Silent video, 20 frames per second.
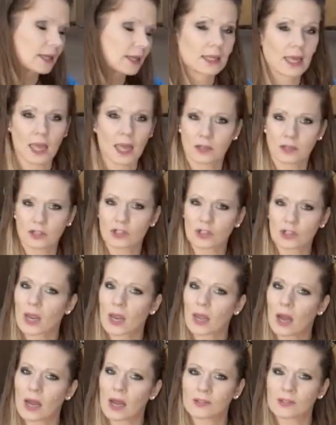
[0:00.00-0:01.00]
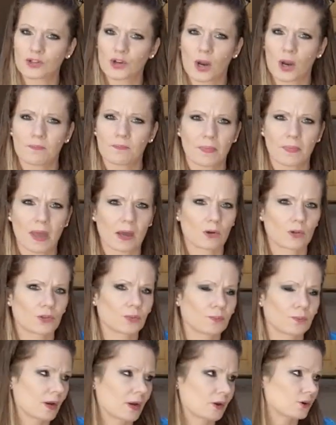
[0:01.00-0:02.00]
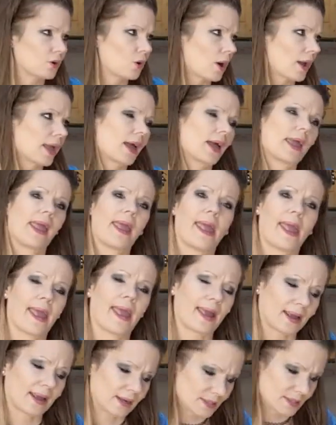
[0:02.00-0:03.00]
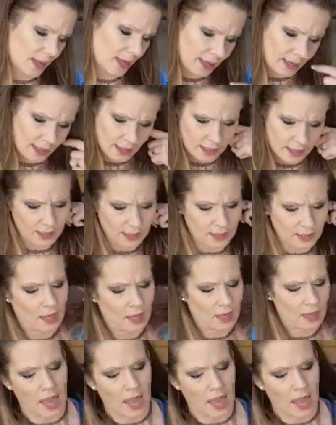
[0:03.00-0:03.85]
Again, dry eyes, dry mouth, paranoia, anxiety.